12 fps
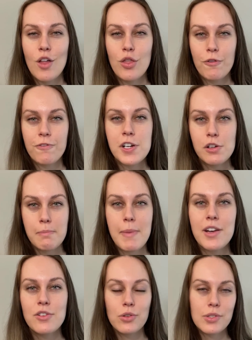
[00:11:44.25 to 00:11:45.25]
The
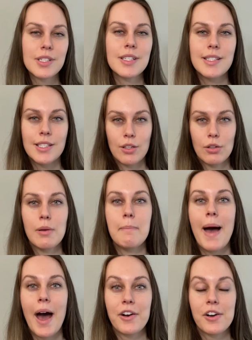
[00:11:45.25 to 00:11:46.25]
fundamentals still
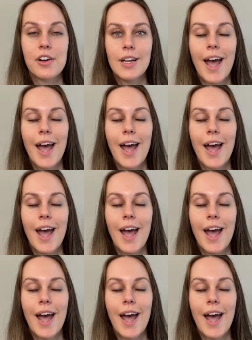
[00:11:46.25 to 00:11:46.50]
matter.